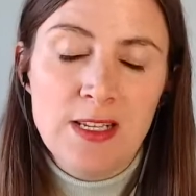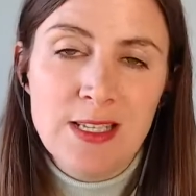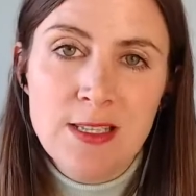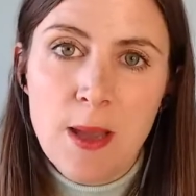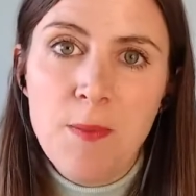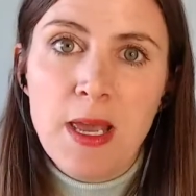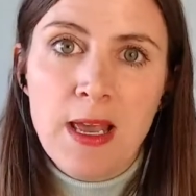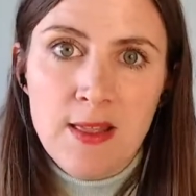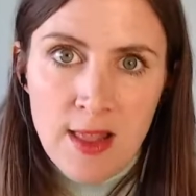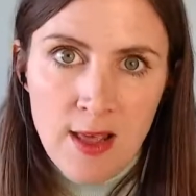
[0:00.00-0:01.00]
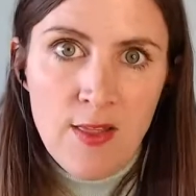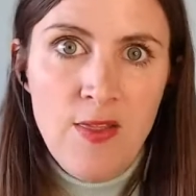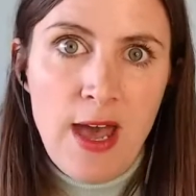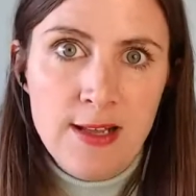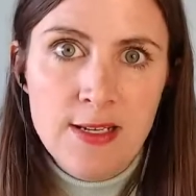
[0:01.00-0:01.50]
Step in
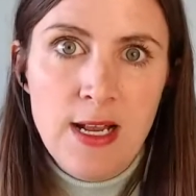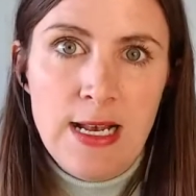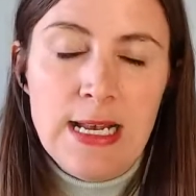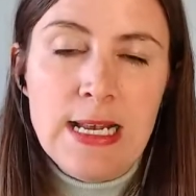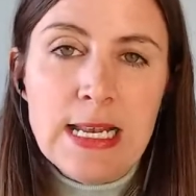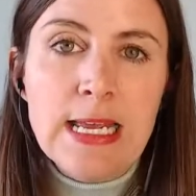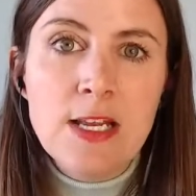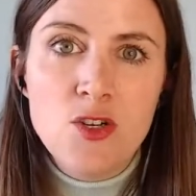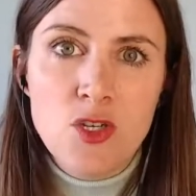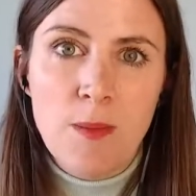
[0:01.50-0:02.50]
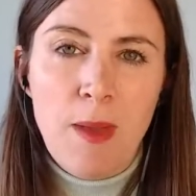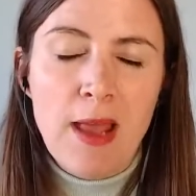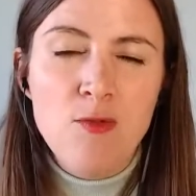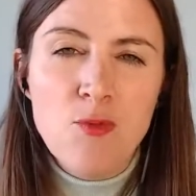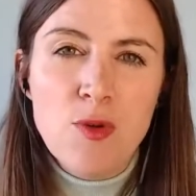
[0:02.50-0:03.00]
that leadership
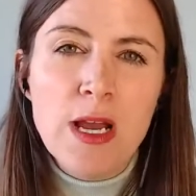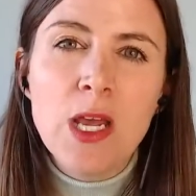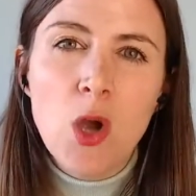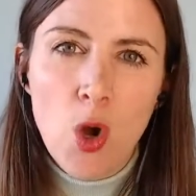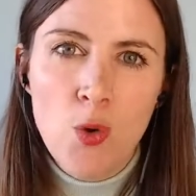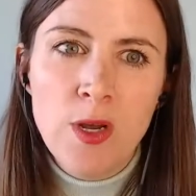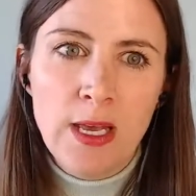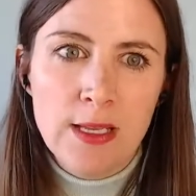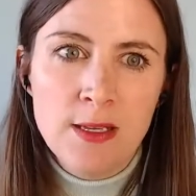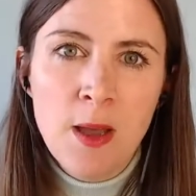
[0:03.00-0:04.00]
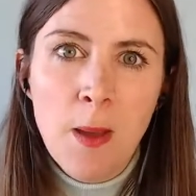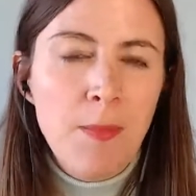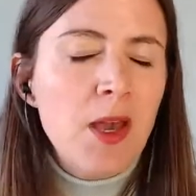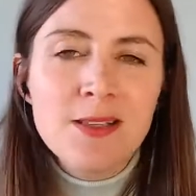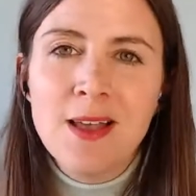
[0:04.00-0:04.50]
and really owning it.
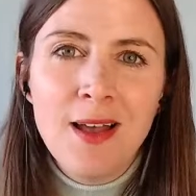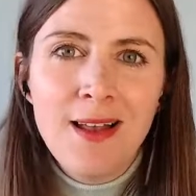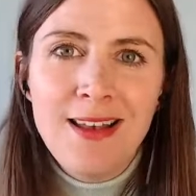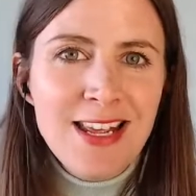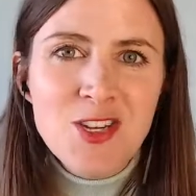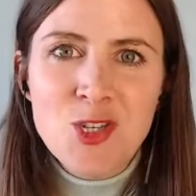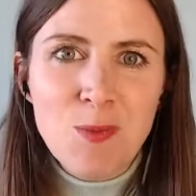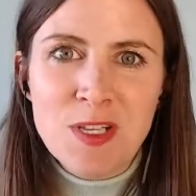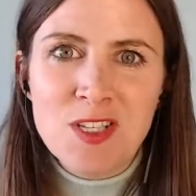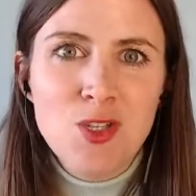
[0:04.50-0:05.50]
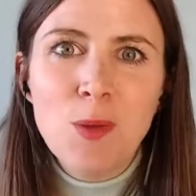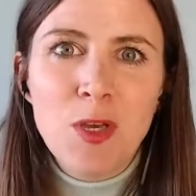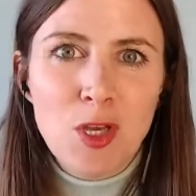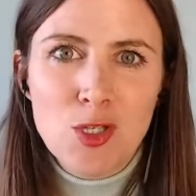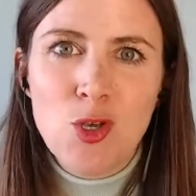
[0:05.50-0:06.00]
Because leadership is not
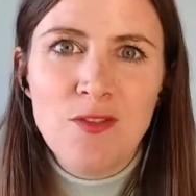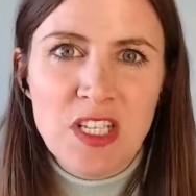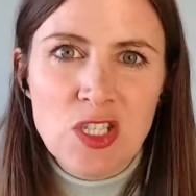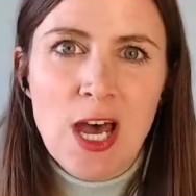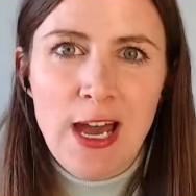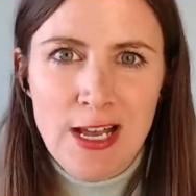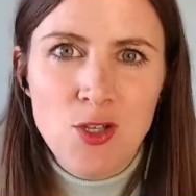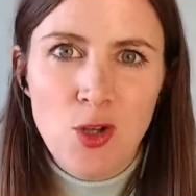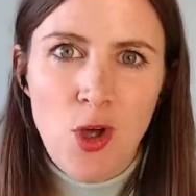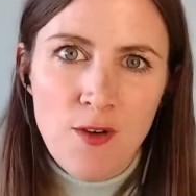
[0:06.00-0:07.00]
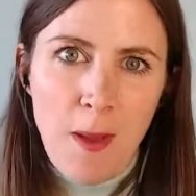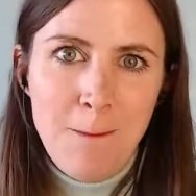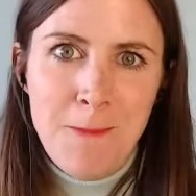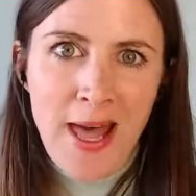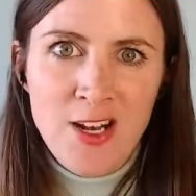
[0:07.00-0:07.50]
because you have the title of
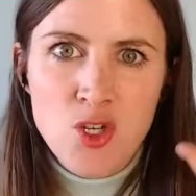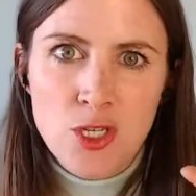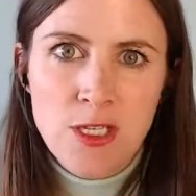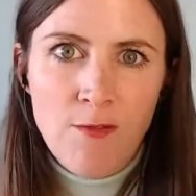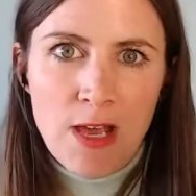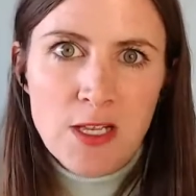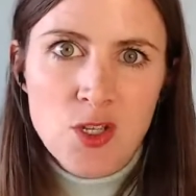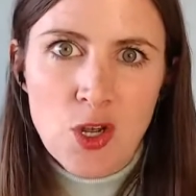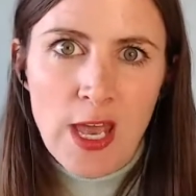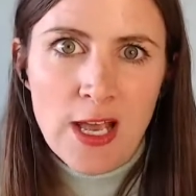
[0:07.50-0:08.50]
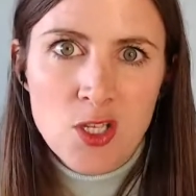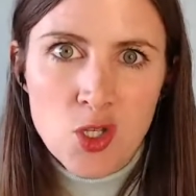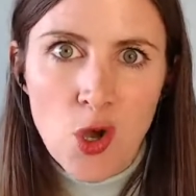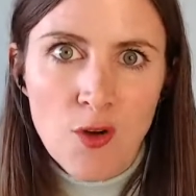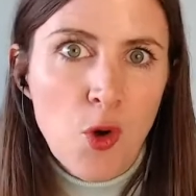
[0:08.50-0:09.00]
manager, director,
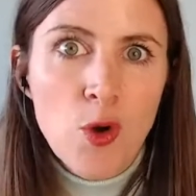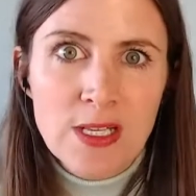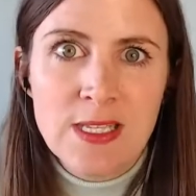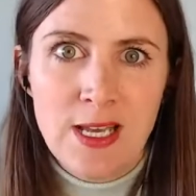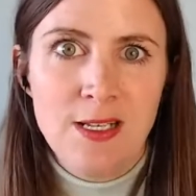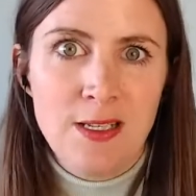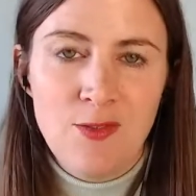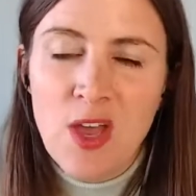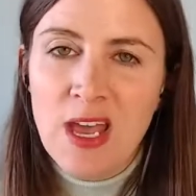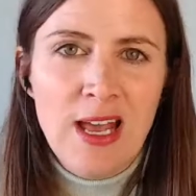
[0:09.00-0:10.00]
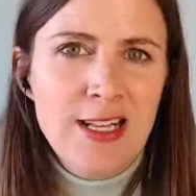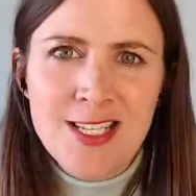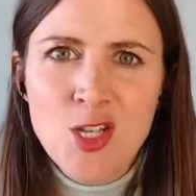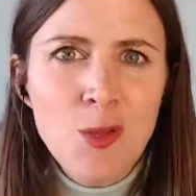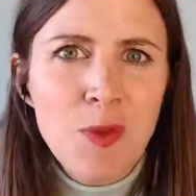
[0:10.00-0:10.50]
heads of, or executive.
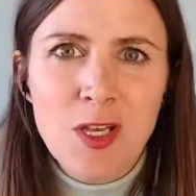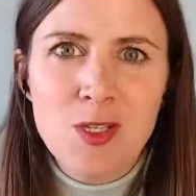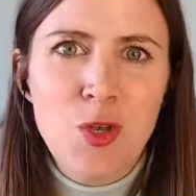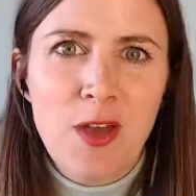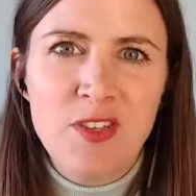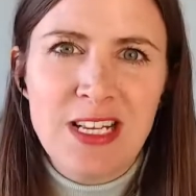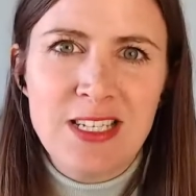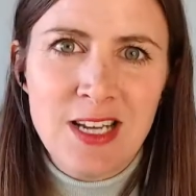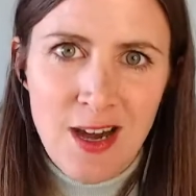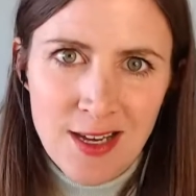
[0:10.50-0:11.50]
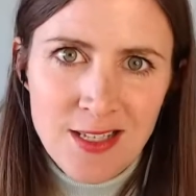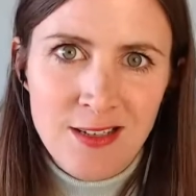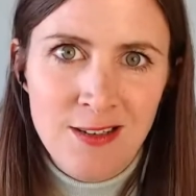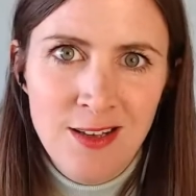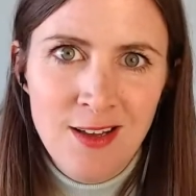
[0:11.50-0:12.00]
It's not because you have that
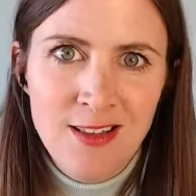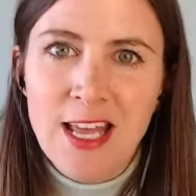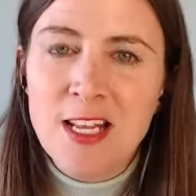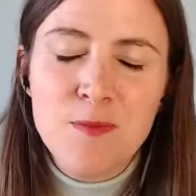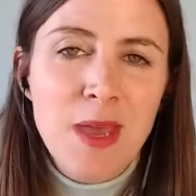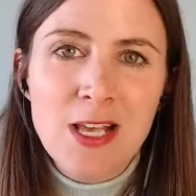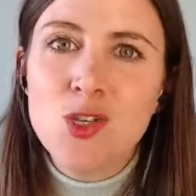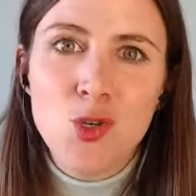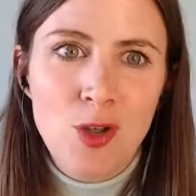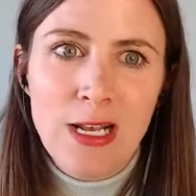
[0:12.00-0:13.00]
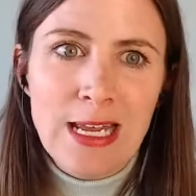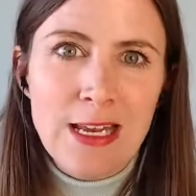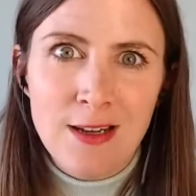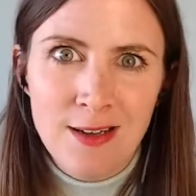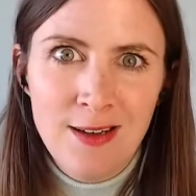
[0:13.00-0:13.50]
title that it makes you a
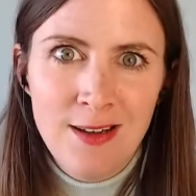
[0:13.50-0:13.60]
leader.